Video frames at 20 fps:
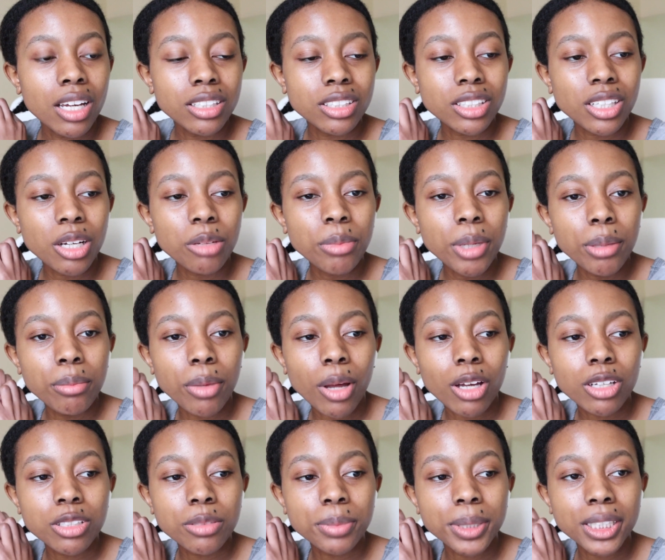I took out my
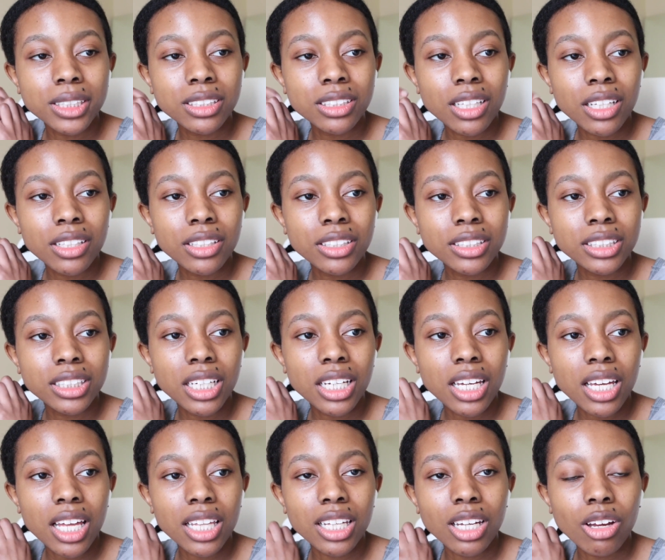box braids the other
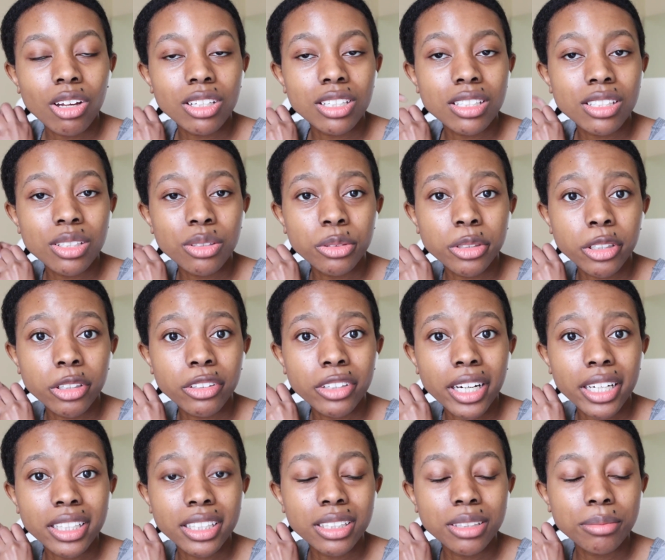day and I honestly
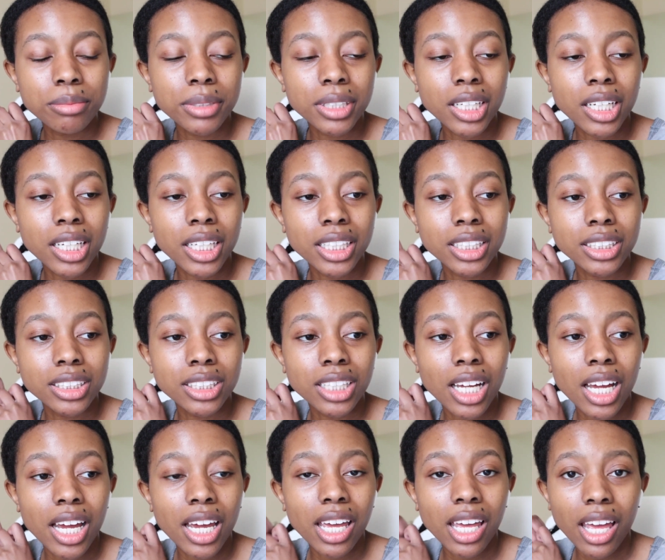regret it because
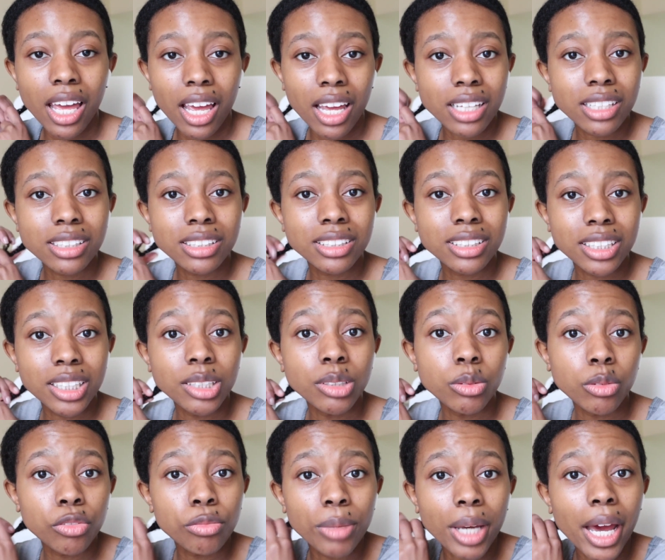I hate
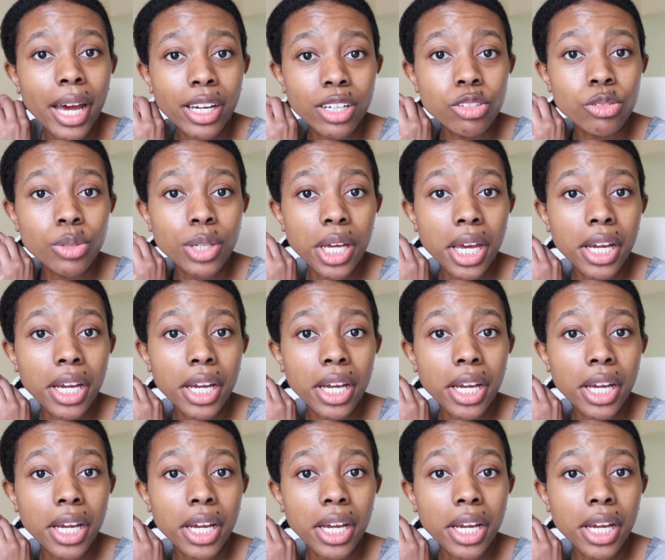dealing with my actual